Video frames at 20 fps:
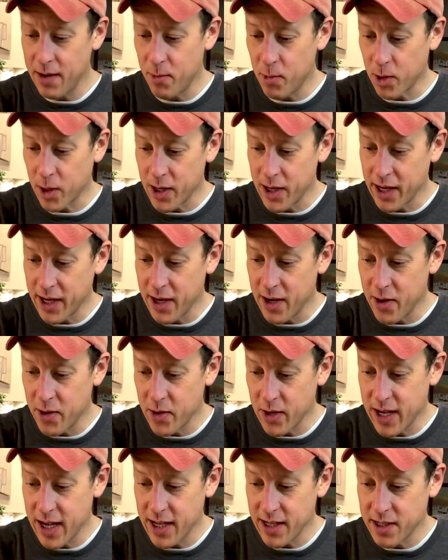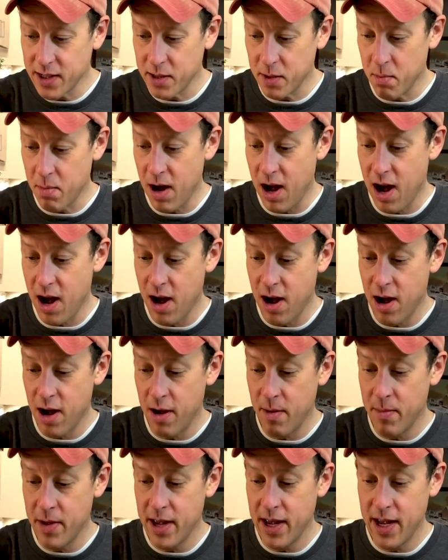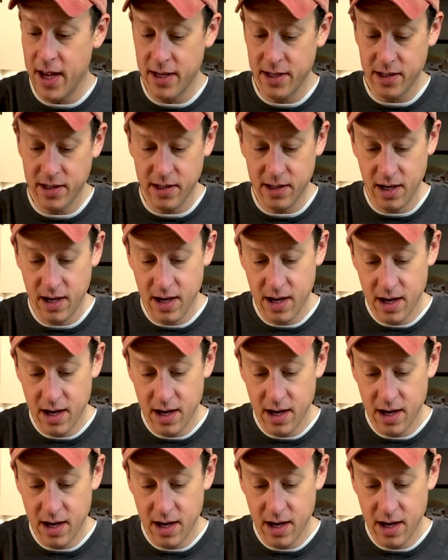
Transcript: We're gonna go get some hummus.